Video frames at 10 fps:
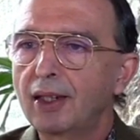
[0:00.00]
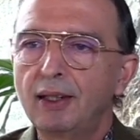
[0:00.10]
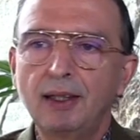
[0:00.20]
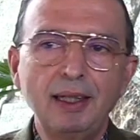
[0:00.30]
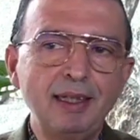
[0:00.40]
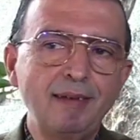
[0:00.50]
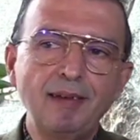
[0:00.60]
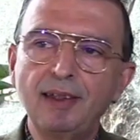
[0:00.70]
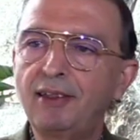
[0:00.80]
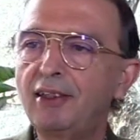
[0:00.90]
is this
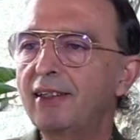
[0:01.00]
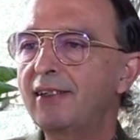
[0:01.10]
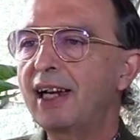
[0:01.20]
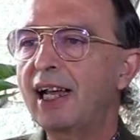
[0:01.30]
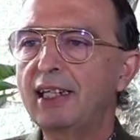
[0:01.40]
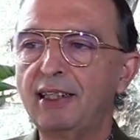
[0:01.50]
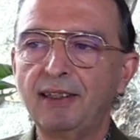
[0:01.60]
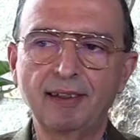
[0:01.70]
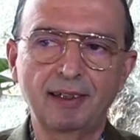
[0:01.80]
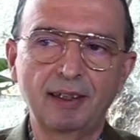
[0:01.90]
dress
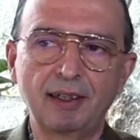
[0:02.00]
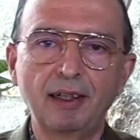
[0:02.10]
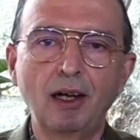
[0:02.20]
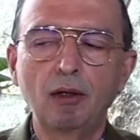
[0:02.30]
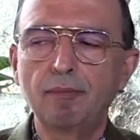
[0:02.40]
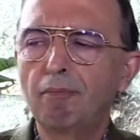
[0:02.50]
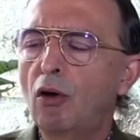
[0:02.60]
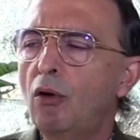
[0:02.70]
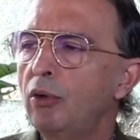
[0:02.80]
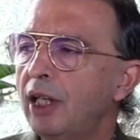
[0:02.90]
nice?
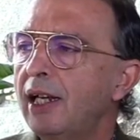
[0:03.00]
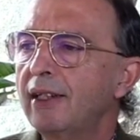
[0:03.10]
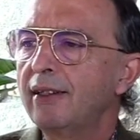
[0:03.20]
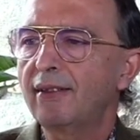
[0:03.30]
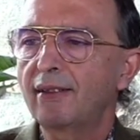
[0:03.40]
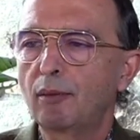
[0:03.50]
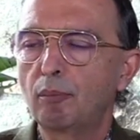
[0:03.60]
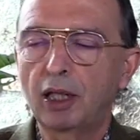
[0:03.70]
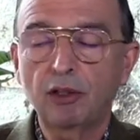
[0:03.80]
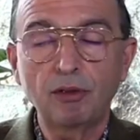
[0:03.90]
Oh yes,
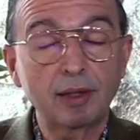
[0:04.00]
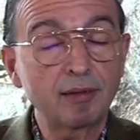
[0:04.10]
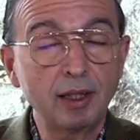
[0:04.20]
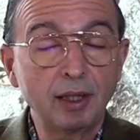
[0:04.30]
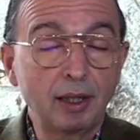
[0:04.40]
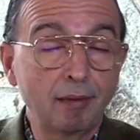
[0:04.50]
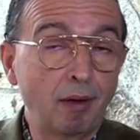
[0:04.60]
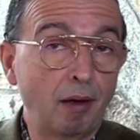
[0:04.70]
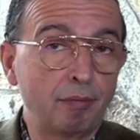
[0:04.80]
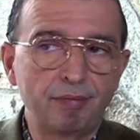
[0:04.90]
but you are thinking,
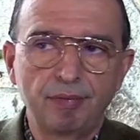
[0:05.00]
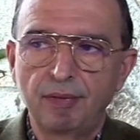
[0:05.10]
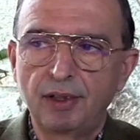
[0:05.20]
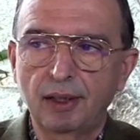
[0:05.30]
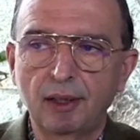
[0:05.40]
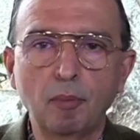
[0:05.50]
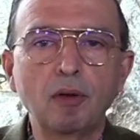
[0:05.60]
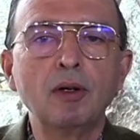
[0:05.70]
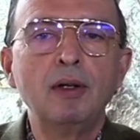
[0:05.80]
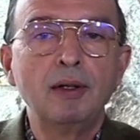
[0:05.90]
oh, terrible.
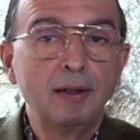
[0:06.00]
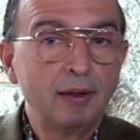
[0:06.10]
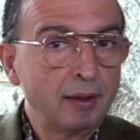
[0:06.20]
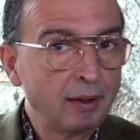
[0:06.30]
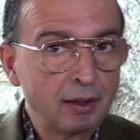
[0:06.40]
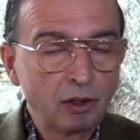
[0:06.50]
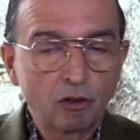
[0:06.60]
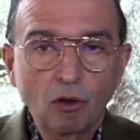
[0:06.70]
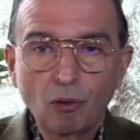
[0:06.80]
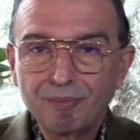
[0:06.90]

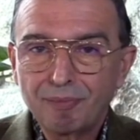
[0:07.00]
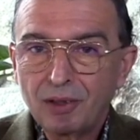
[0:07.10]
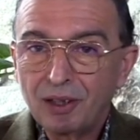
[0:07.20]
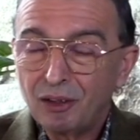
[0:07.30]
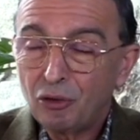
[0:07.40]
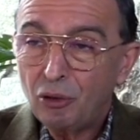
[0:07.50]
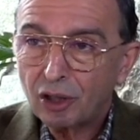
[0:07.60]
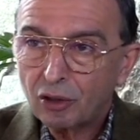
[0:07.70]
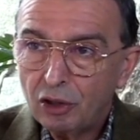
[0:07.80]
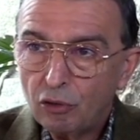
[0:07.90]
So you are
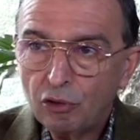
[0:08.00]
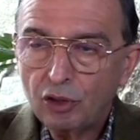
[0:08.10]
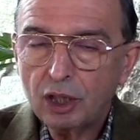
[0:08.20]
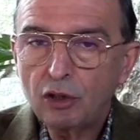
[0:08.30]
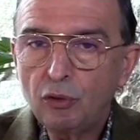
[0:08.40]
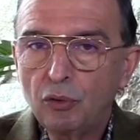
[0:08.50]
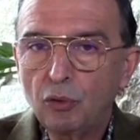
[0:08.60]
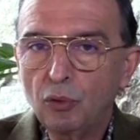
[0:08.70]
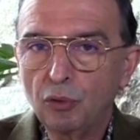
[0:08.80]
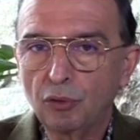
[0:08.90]
going to stick to
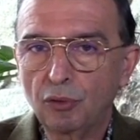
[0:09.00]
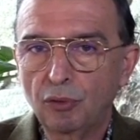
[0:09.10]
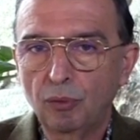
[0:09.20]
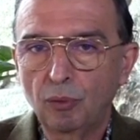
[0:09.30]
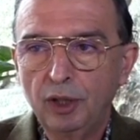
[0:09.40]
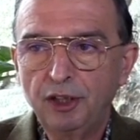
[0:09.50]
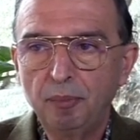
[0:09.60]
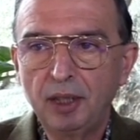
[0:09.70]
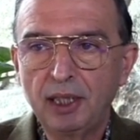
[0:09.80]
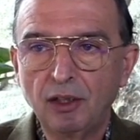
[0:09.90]
truth, which
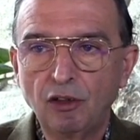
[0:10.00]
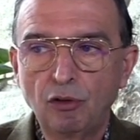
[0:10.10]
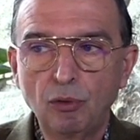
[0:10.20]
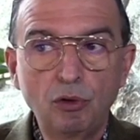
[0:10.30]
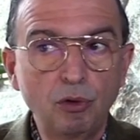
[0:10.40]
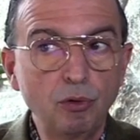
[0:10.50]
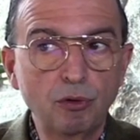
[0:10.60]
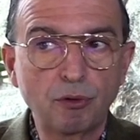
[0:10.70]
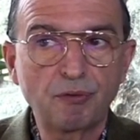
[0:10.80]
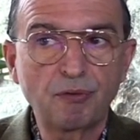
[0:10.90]
means to truth of
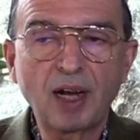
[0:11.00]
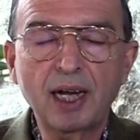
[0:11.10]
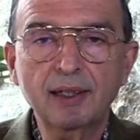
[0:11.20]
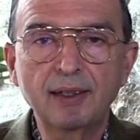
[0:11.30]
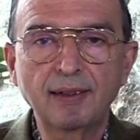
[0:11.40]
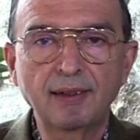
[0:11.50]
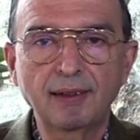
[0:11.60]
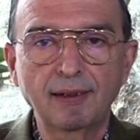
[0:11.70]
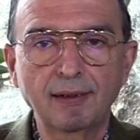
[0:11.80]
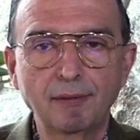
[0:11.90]
facts